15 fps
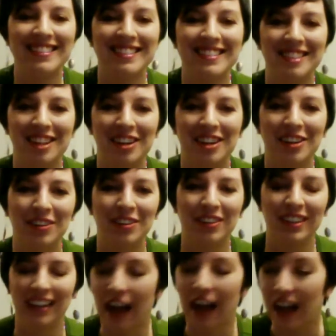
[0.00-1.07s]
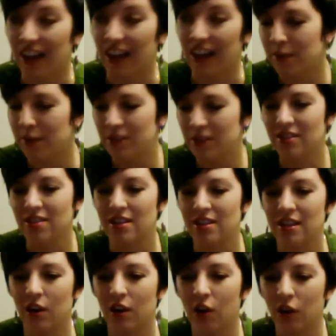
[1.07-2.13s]
So yeah, that was just
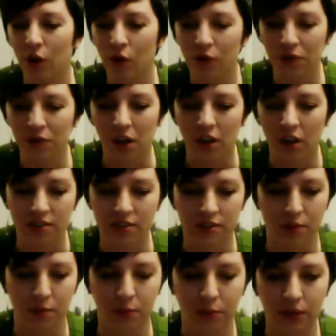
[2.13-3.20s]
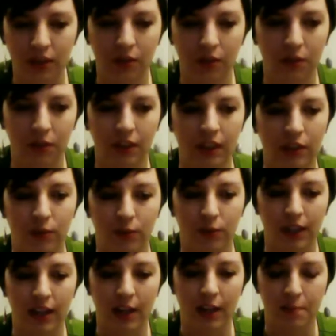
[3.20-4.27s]
overall just a really, really
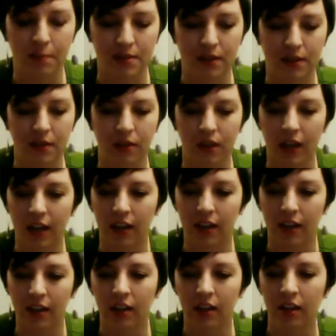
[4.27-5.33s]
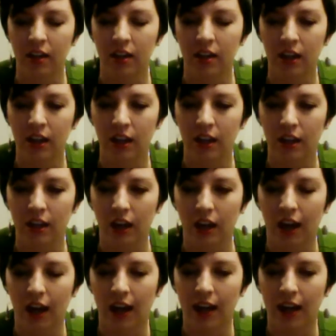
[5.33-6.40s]
great episode, and
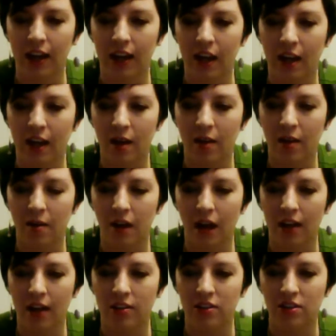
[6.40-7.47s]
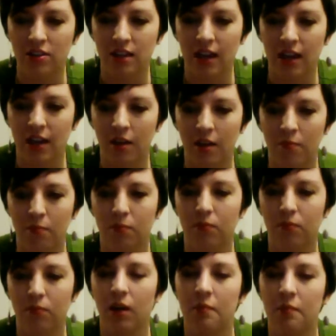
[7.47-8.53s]
I'm
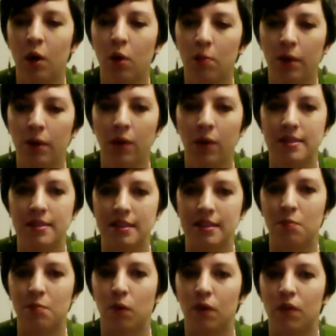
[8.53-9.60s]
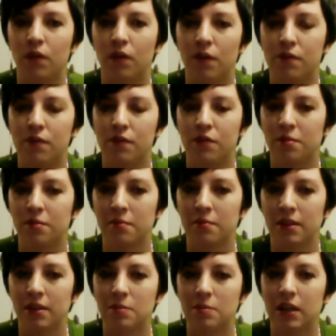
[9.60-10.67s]
hoping we see more of Jodie
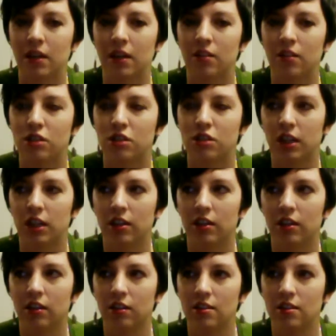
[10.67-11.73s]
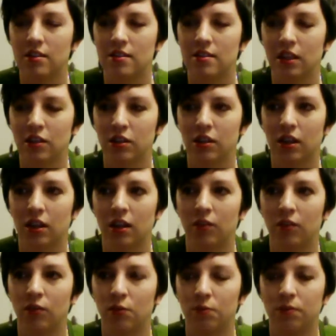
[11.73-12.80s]
Mills, because she is such
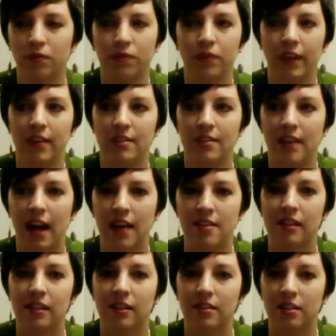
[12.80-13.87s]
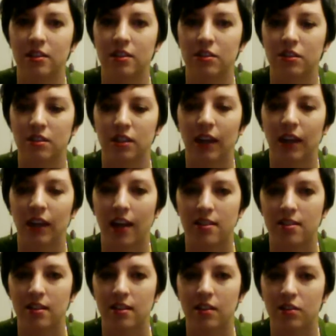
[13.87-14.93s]
a fantastic addition to the
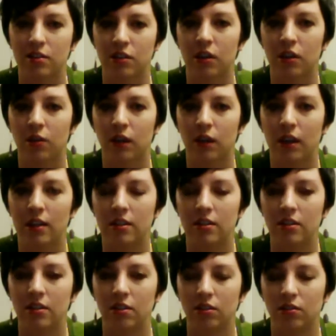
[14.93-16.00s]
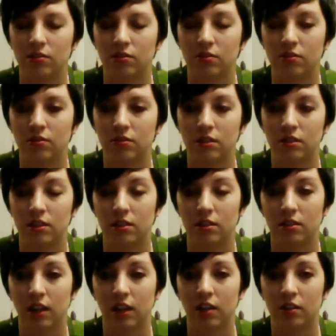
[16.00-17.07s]
cast of that show, or to the
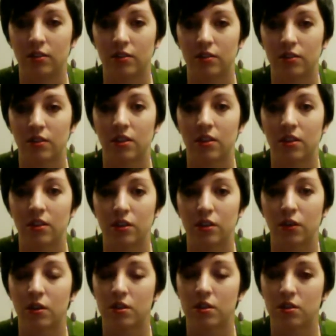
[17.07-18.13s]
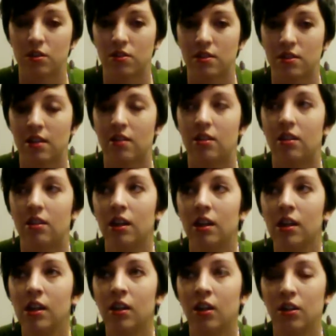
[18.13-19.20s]
characters on that show. It's just the
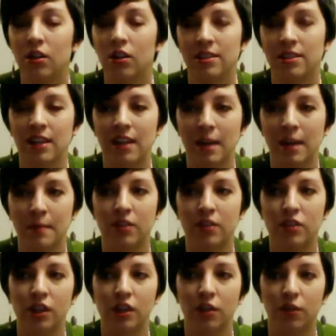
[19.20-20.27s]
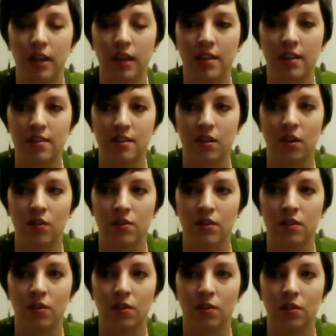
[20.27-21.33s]
dynamic she creates, and
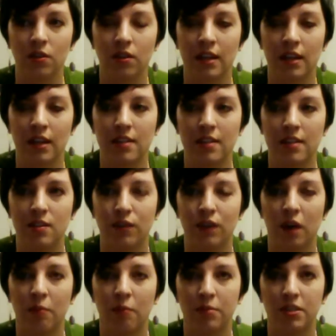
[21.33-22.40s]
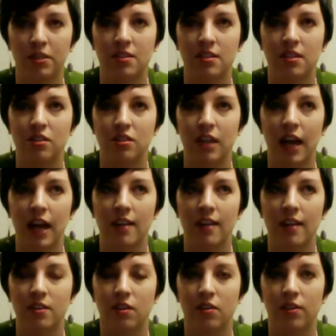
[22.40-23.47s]
also that sense of competence that she
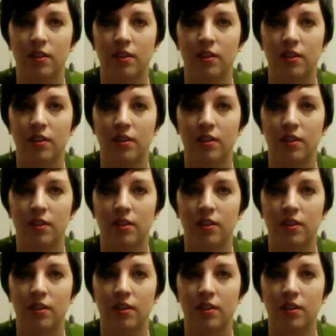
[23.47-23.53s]
has.